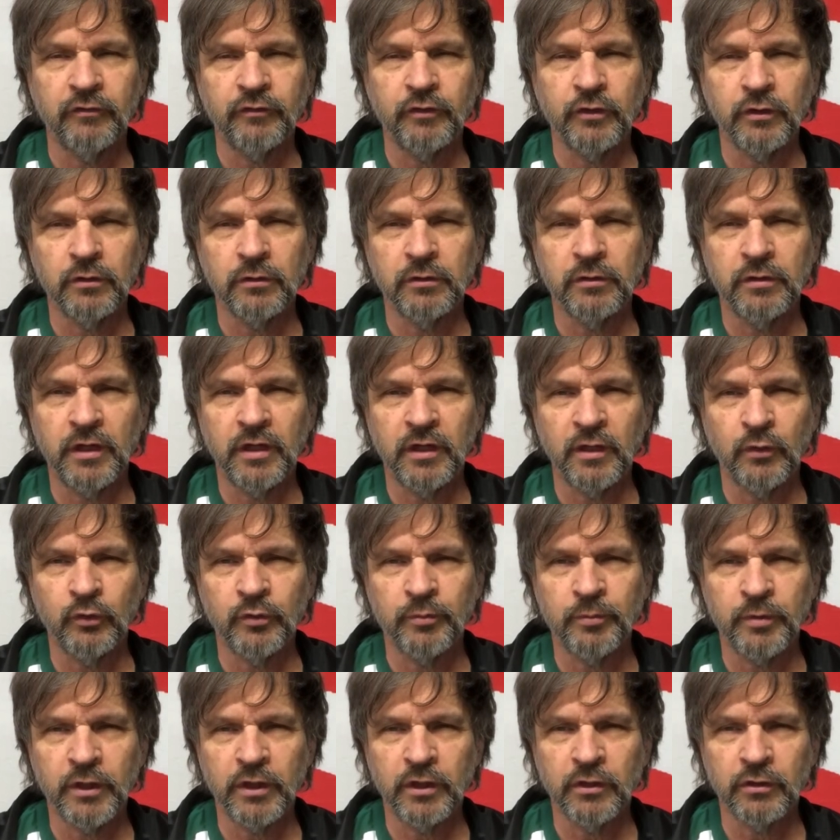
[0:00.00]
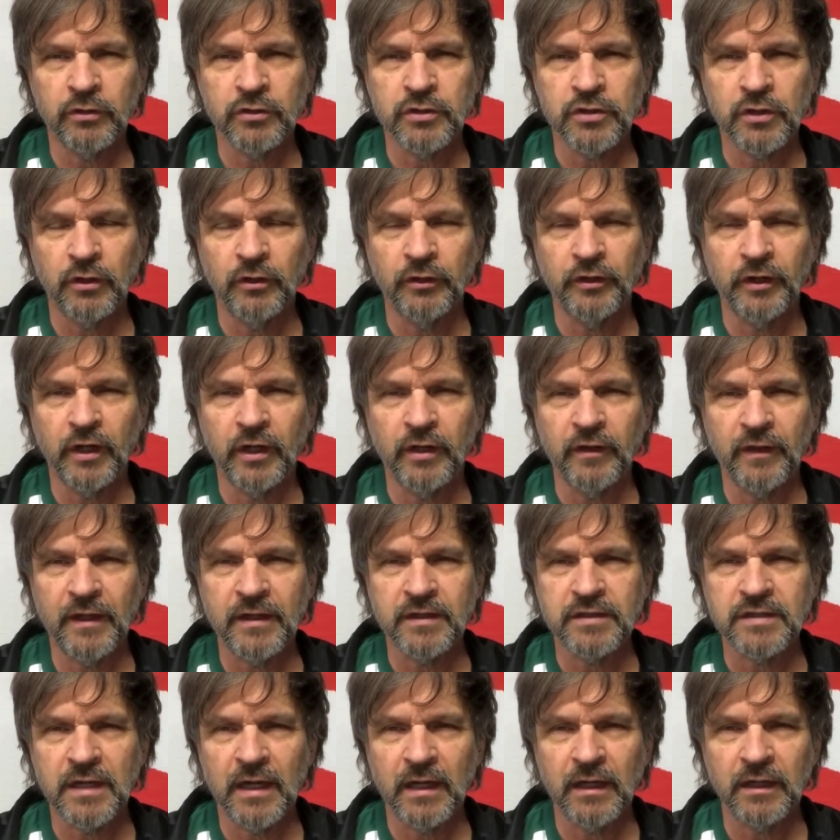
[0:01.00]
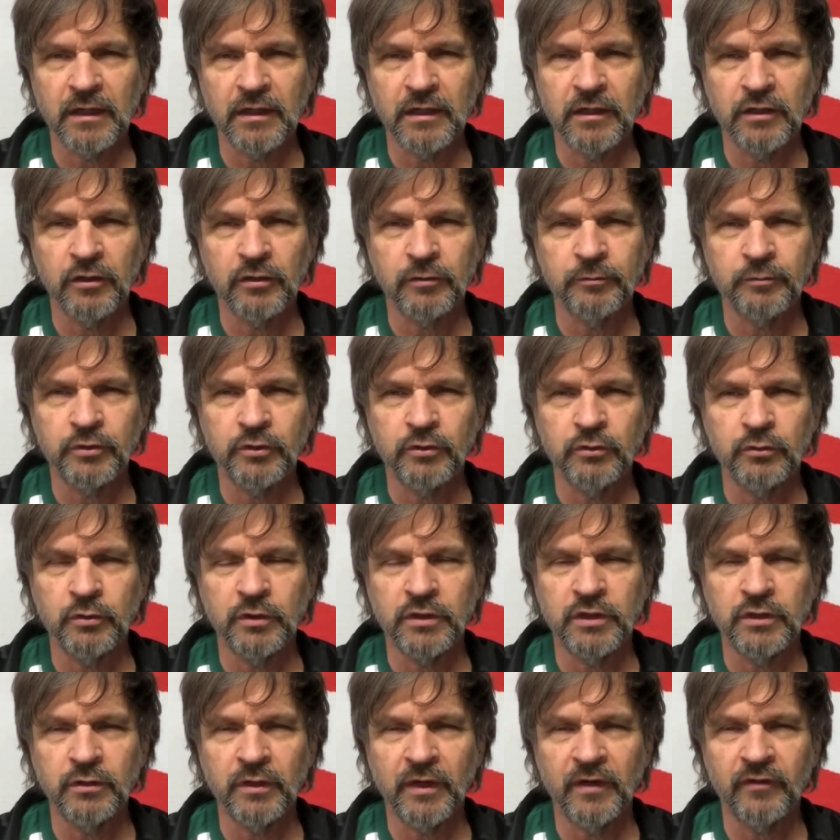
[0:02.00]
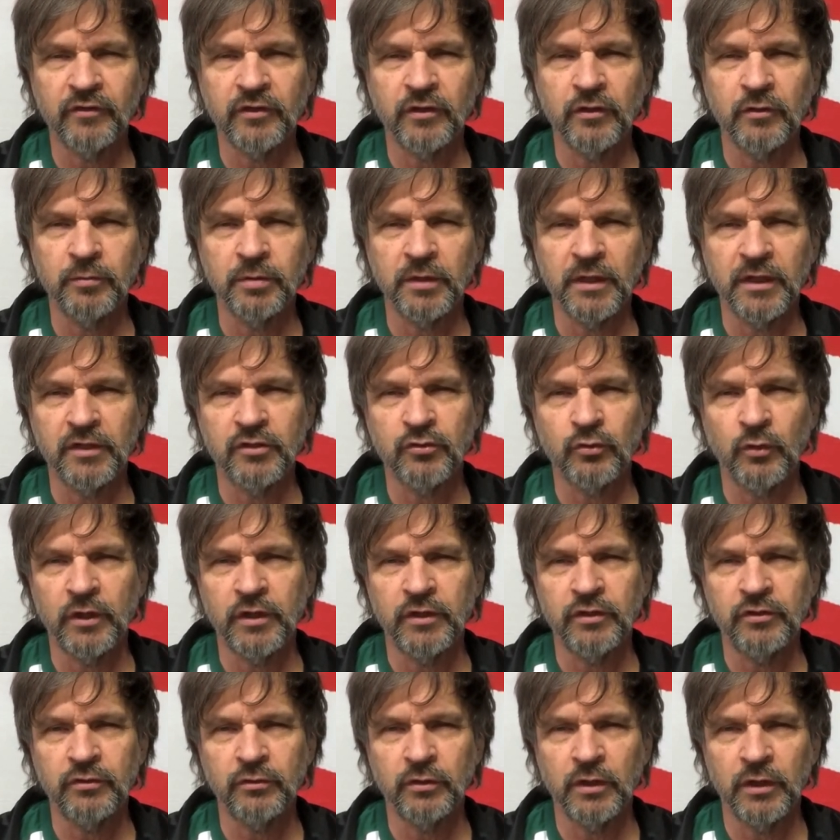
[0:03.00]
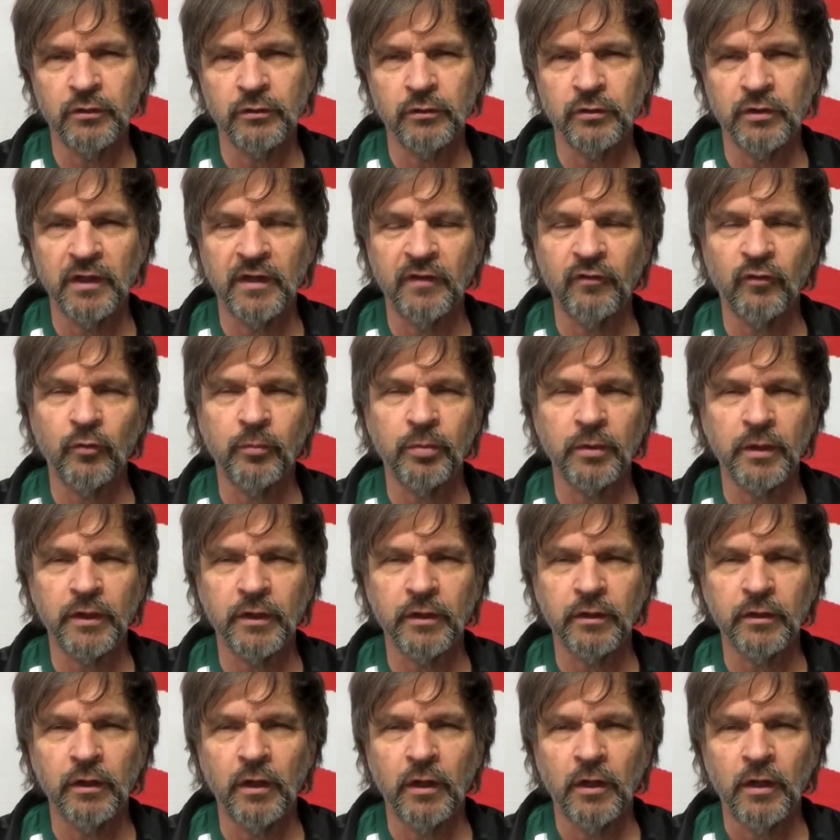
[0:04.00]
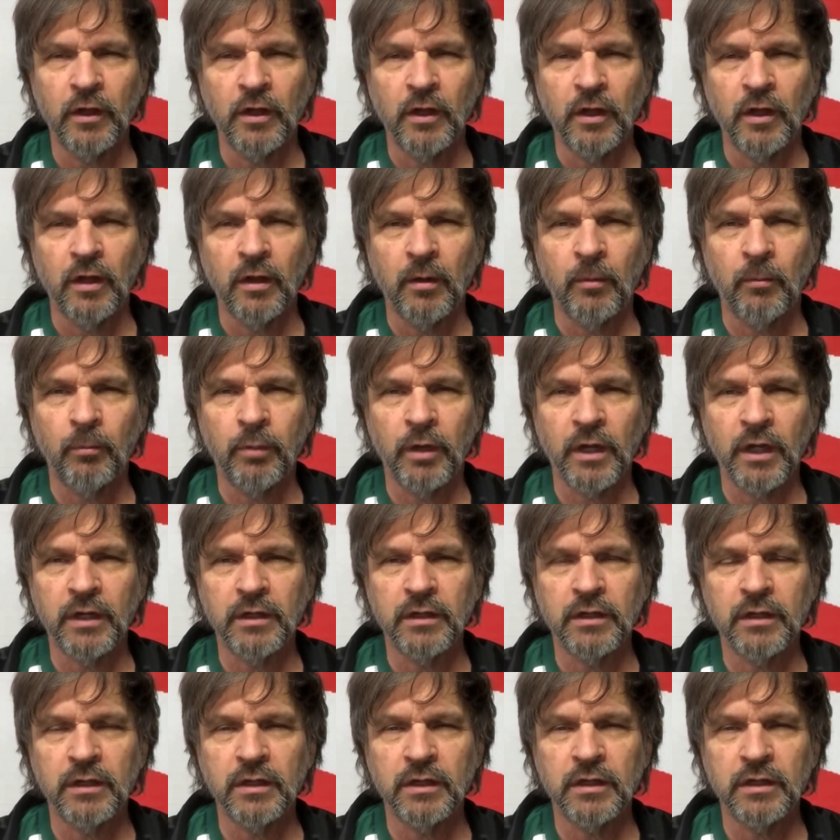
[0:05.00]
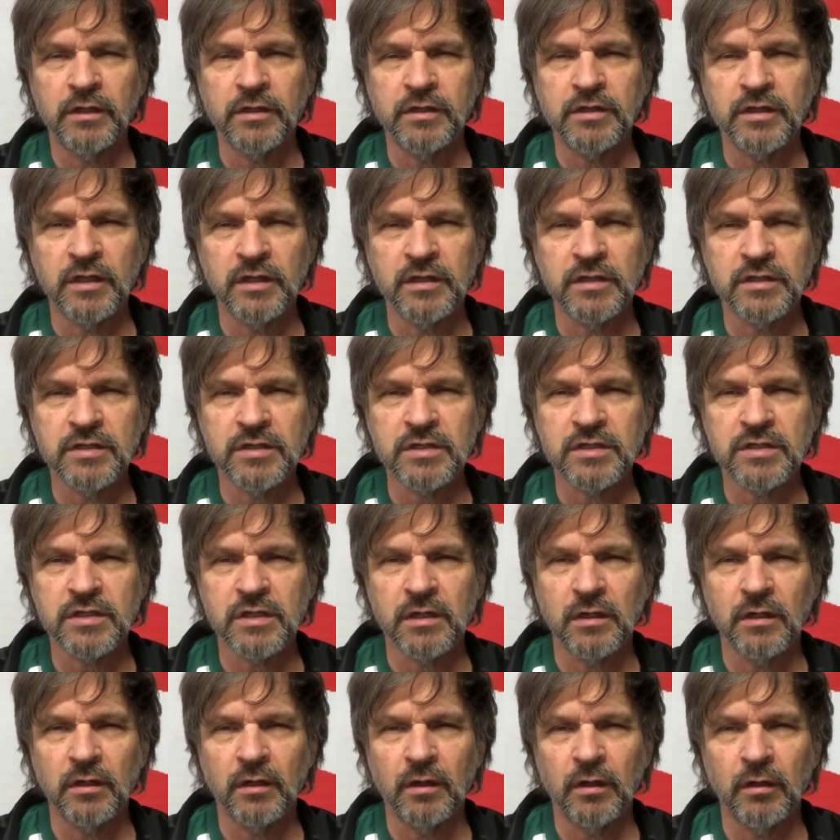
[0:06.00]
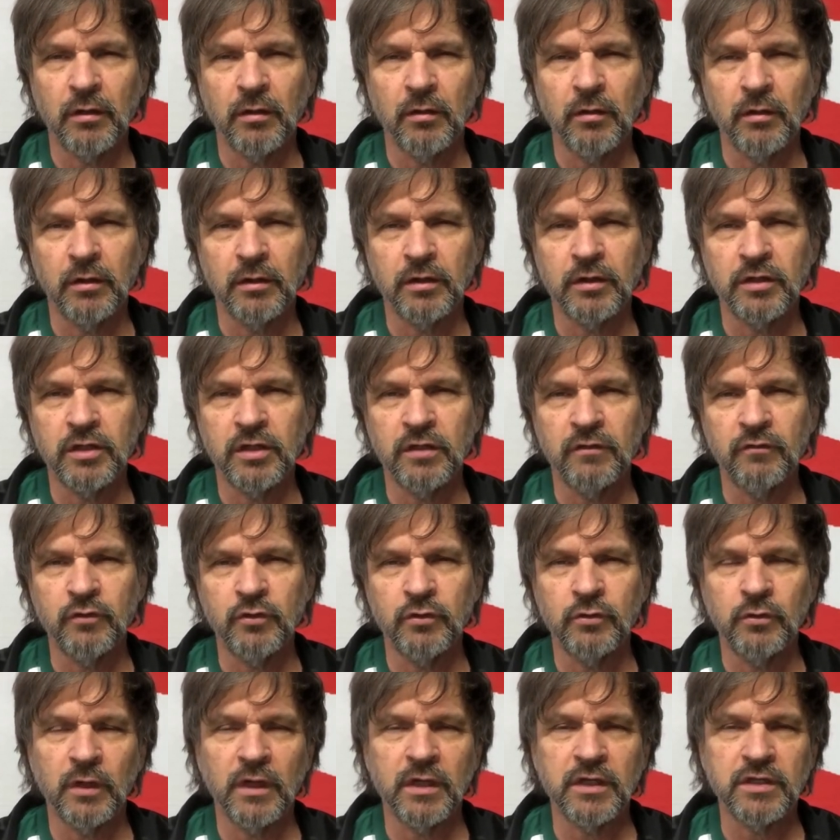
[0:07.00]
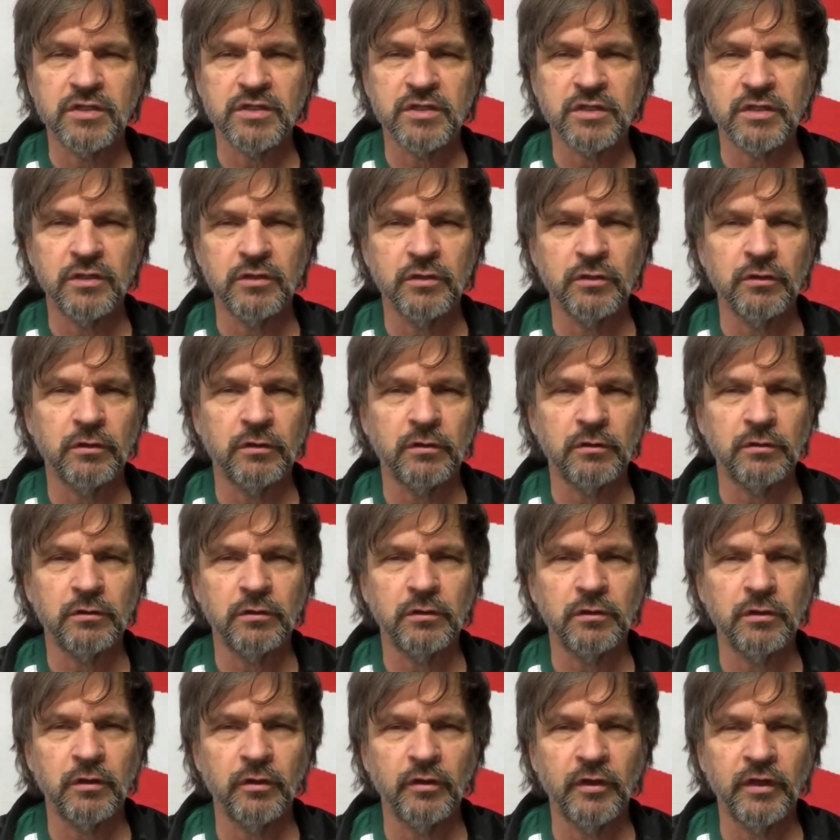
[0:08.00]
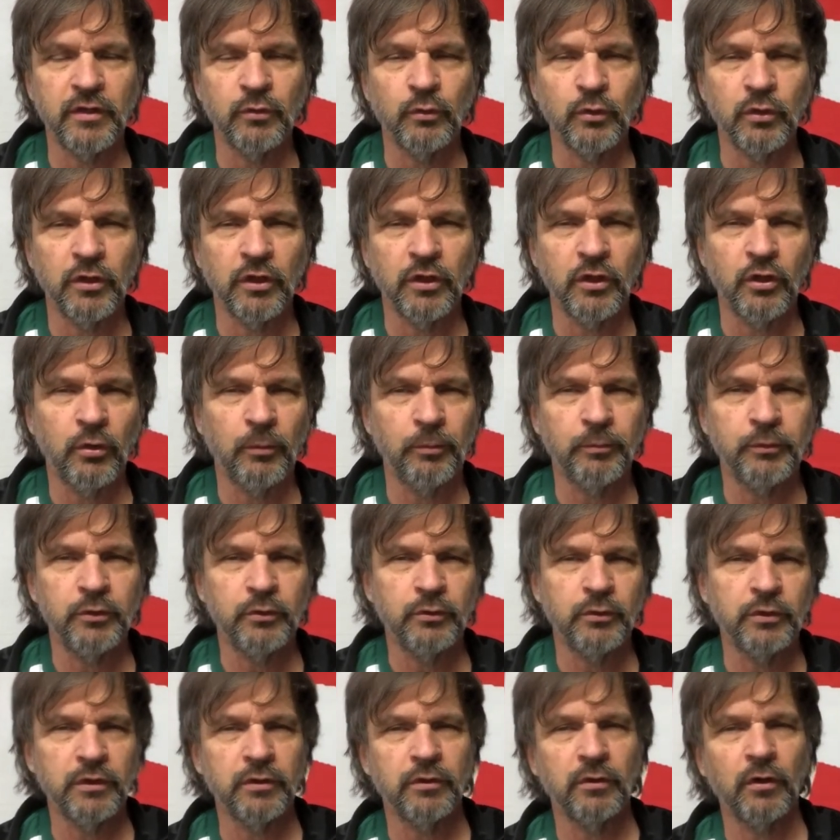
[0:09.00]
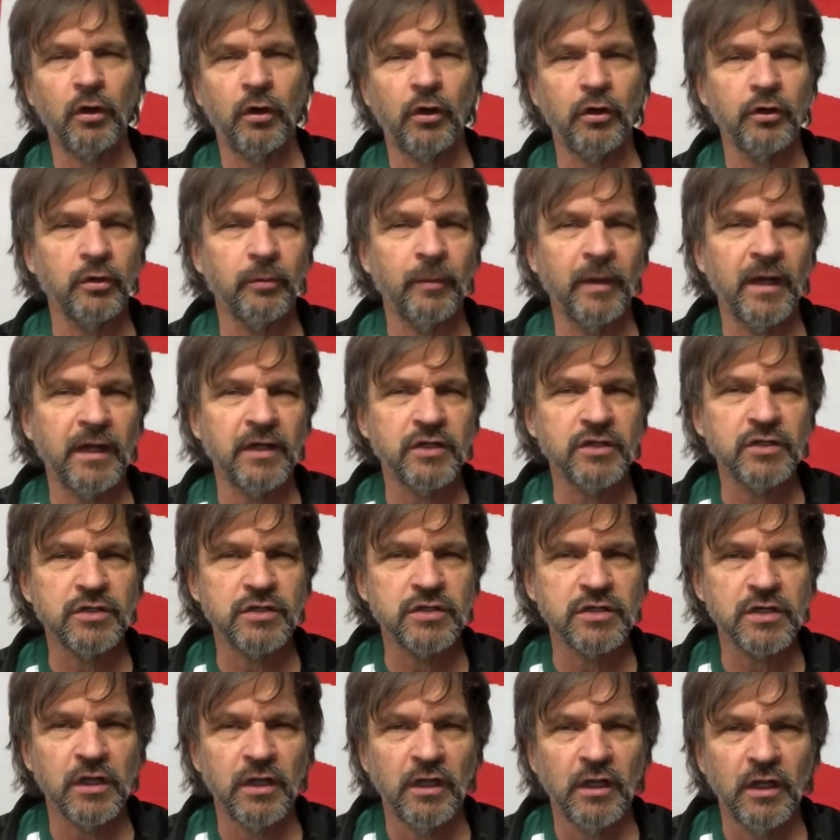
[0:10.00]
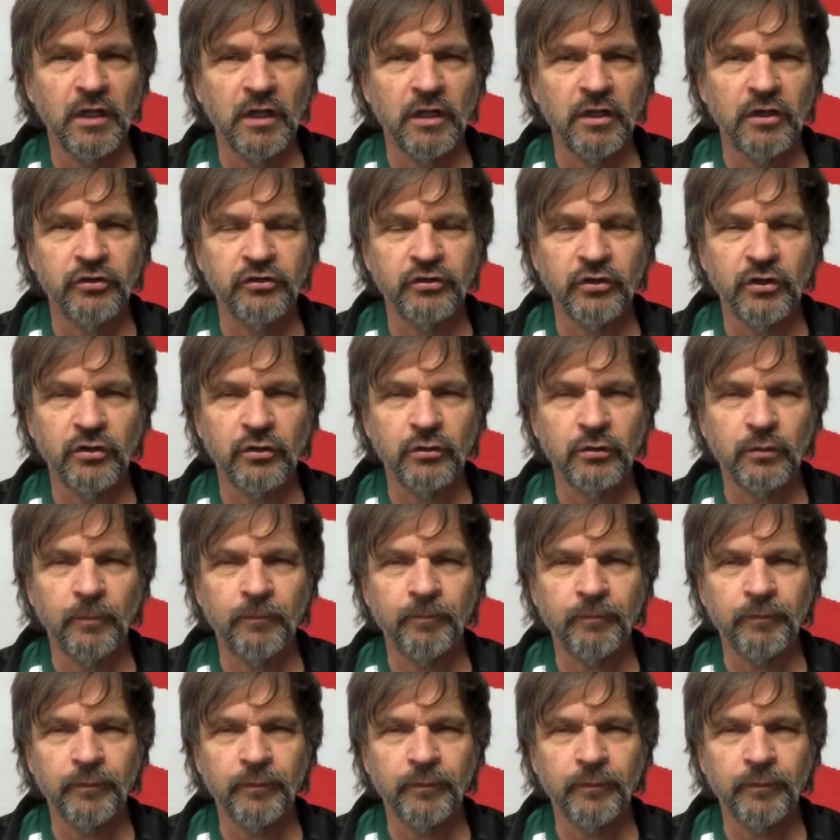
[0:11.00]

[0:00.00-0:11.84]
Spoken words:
you're hitting with beginners all day, that's not going to help you when you have to go play a 2,200 level player, but it does give you a skill that will help you in all your matches. So